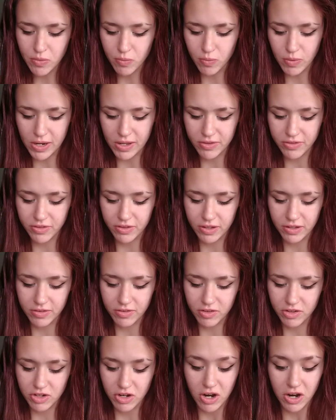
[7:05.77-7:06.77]

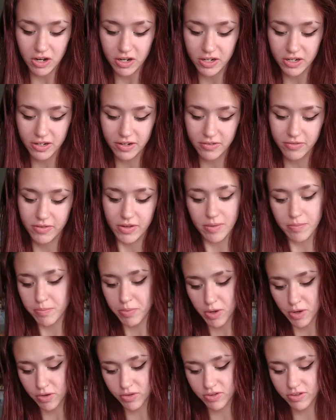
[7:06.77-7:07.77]
restless, talkative,
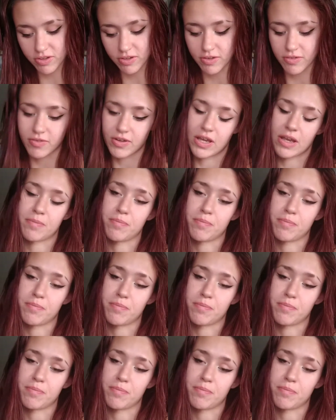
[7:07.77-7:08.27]
impulsive,